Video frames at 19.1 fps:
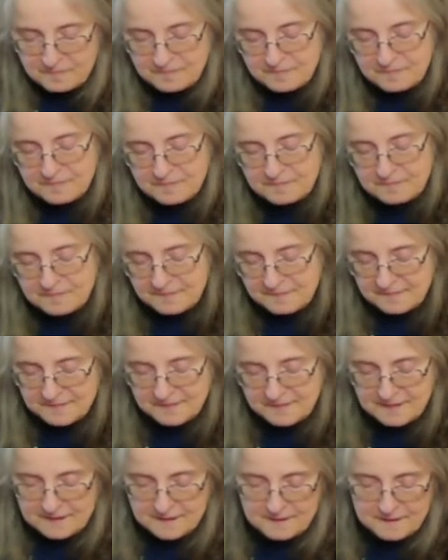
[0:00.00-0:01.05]

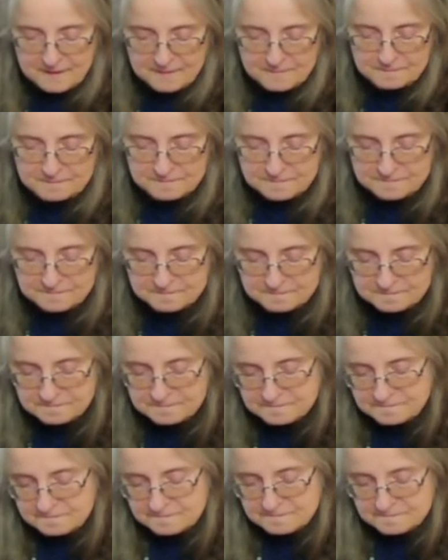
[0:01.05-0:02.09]

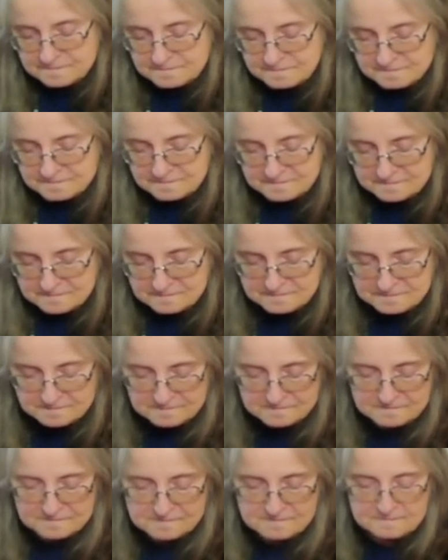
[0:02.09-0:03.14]

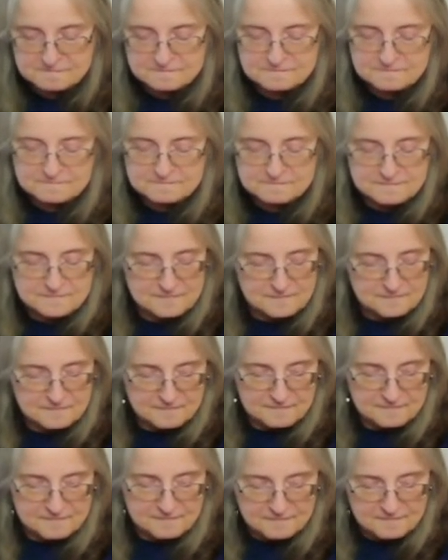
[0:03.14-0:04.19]

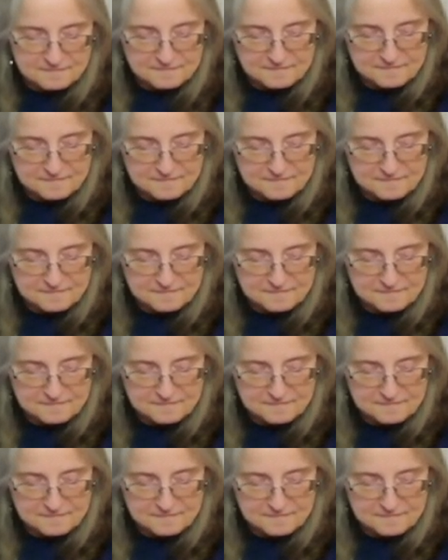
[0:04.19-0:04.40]
No one is speaking in this clip.